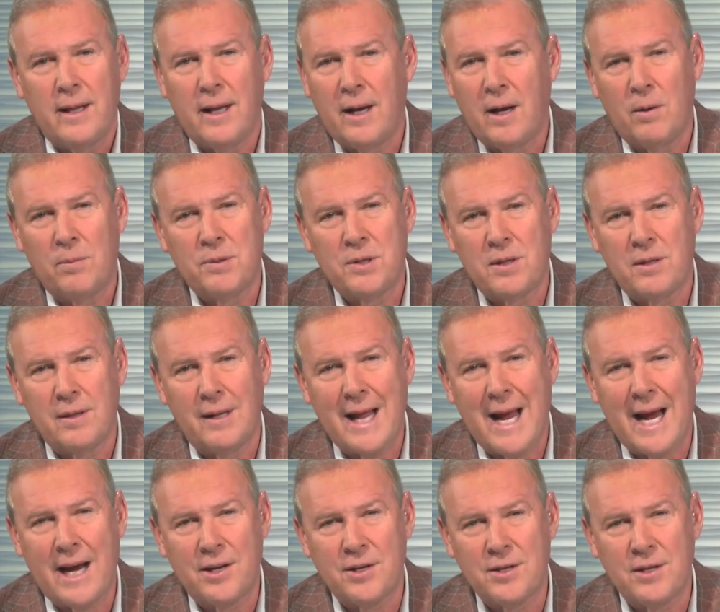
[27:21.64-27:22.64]
that helps
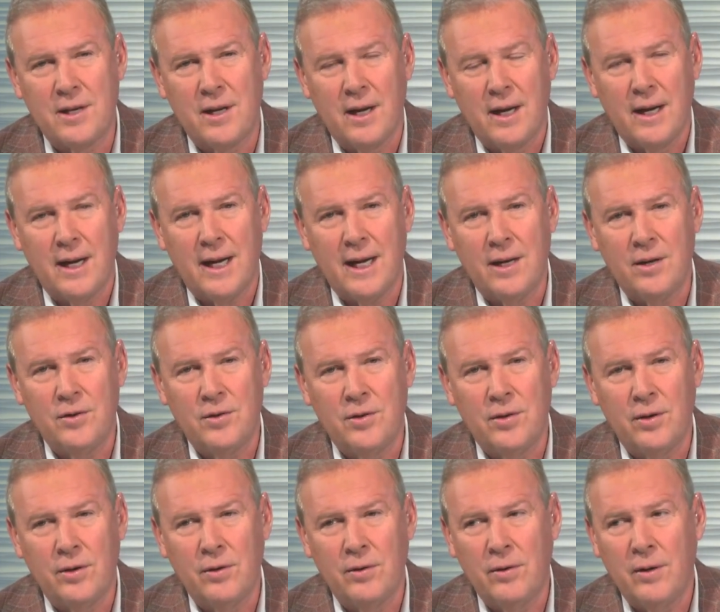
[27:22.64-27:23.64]
last
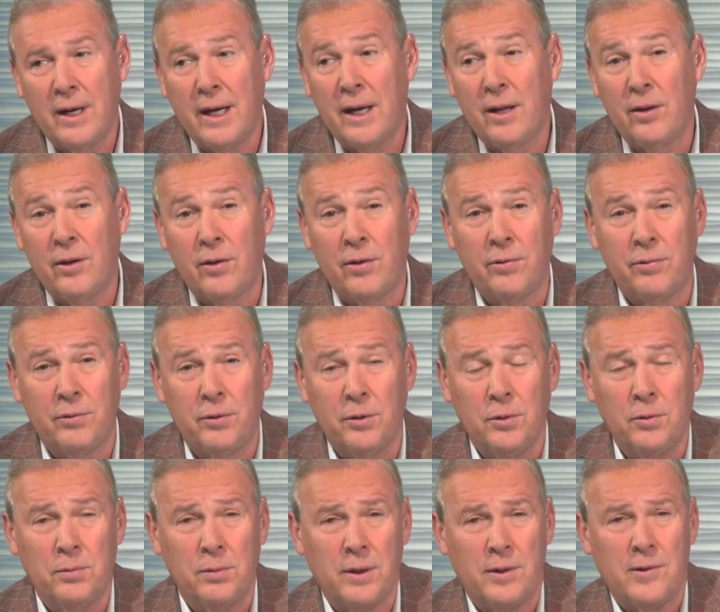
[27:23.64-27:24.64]
into and
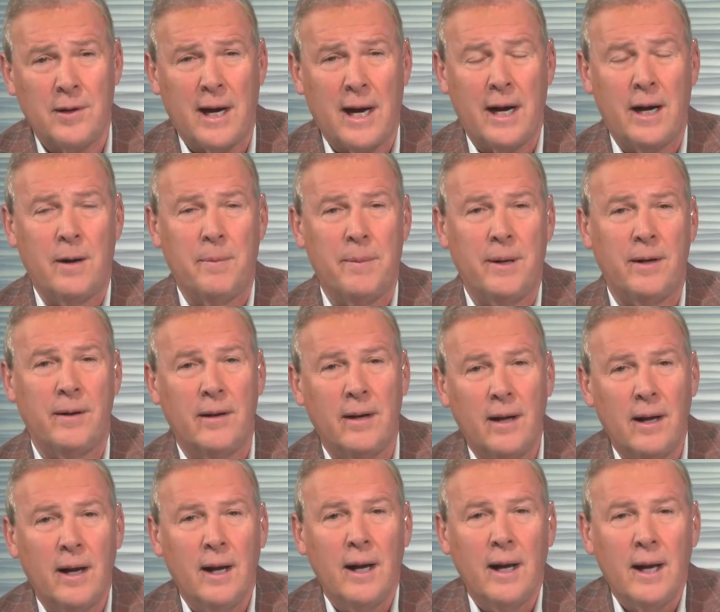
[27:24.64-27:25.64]
through retirement.
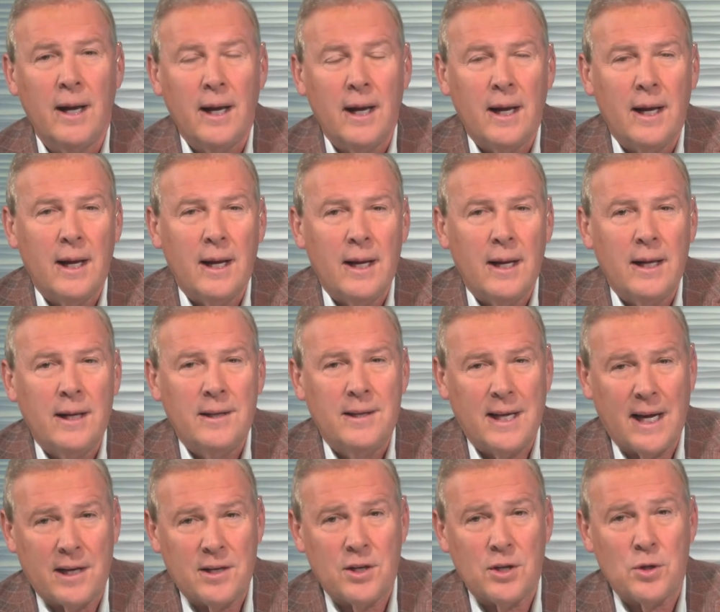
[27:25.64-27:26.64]

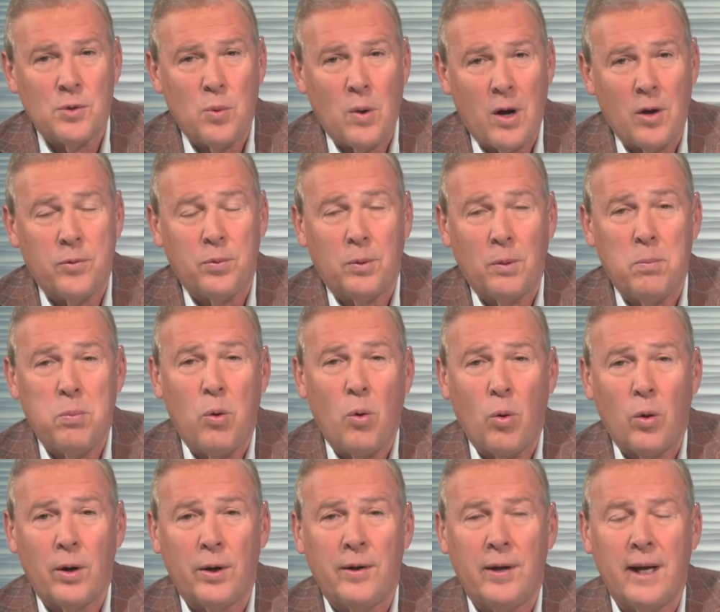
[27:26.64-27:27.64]
Texas Wealth
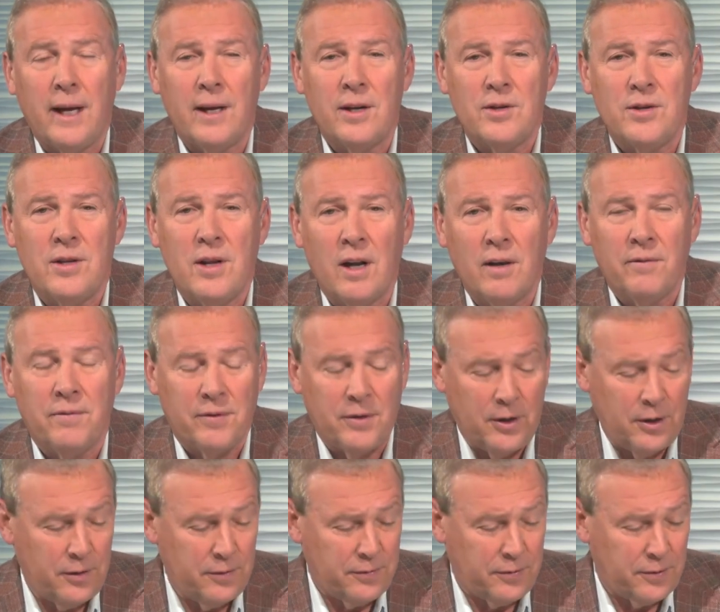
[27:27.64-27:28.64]
Report is done
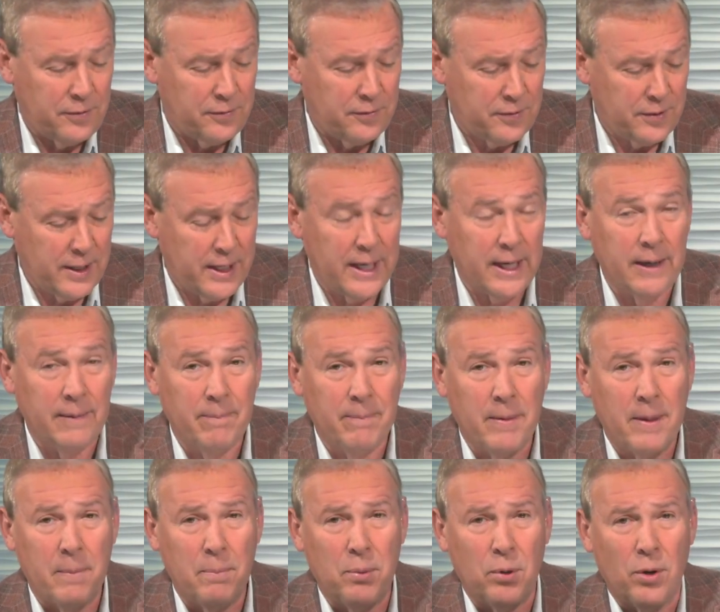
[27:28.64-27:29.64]
for you for free.
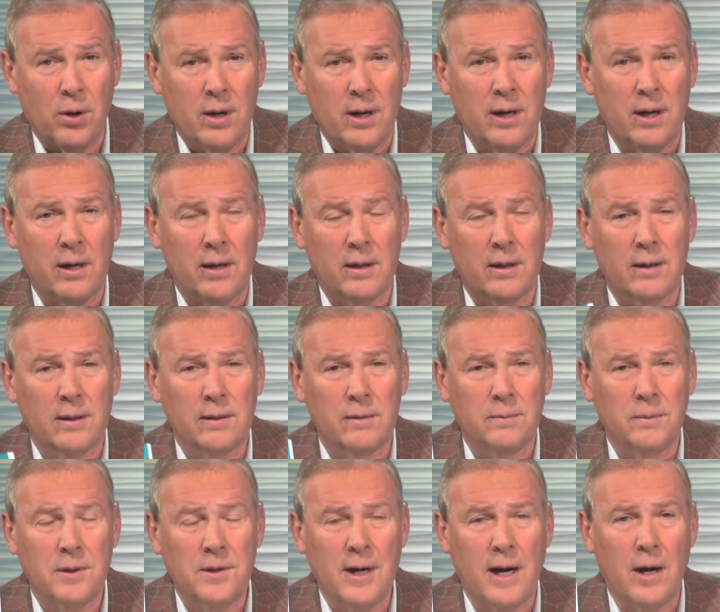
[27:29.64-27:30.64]
The book,
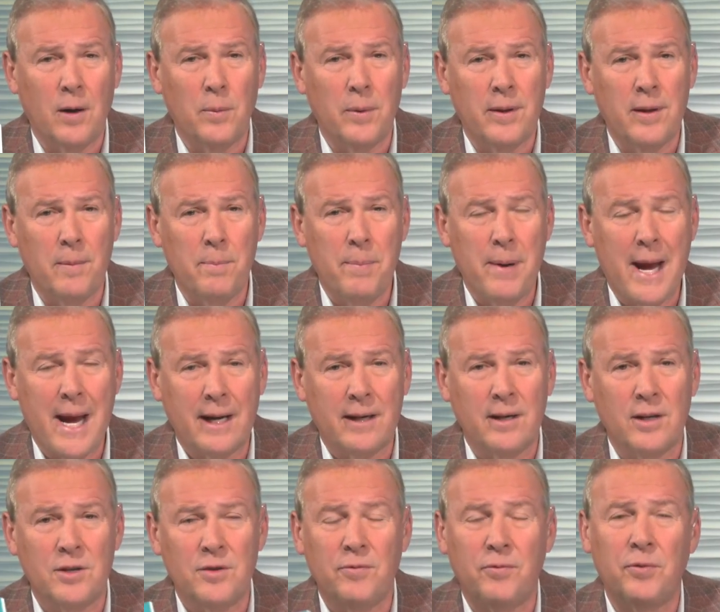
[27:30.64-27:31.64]
Retire with
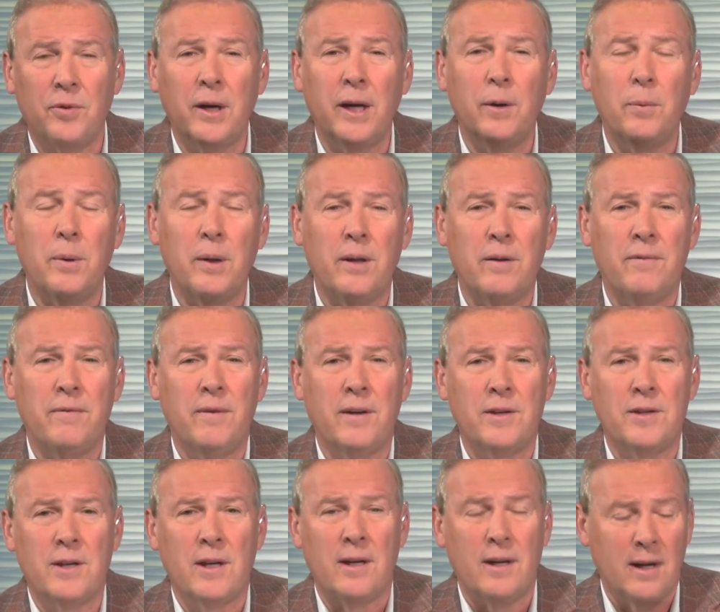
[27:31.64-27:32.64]
Impact, is free with a
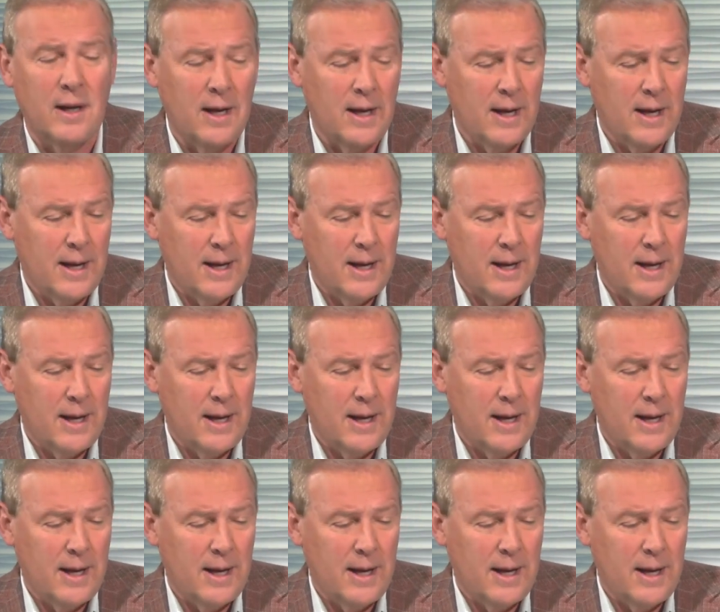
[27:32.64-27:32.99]
visit.